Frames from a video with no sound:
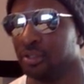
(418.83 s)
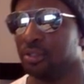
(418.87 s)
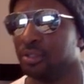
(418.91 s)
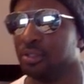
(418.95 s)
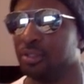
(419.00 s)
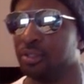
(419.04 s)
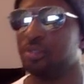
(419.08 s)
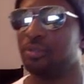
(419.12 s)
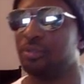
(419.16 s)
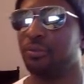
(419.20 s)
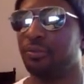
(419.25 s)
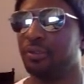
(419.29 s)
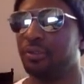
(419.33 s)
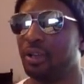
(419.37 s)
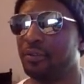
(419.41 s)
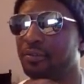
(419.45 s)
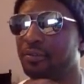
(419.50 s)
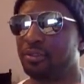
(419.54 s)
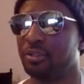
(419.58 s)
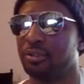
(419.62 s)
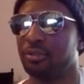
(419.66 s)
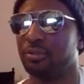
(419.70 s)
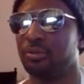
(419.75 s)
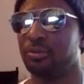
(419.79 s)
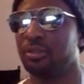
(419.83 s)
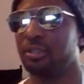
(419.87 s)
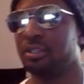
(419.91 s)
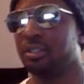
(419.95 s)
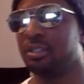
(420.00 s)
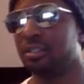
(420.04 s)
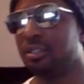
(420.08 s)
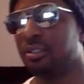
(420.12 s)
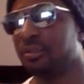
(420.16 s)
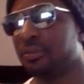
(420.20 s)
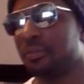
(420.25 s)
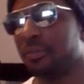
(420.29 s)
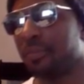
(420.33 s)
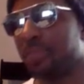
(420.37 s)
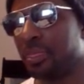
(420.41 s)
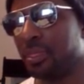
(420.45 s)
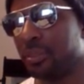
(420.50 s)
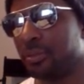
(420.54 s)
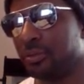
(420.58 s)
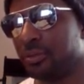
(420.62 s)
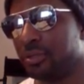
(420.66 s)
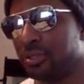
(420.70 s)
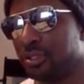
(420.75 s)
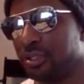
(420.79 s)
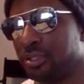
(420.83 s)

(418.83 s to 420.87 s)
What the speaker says: So 5 to the 1, which is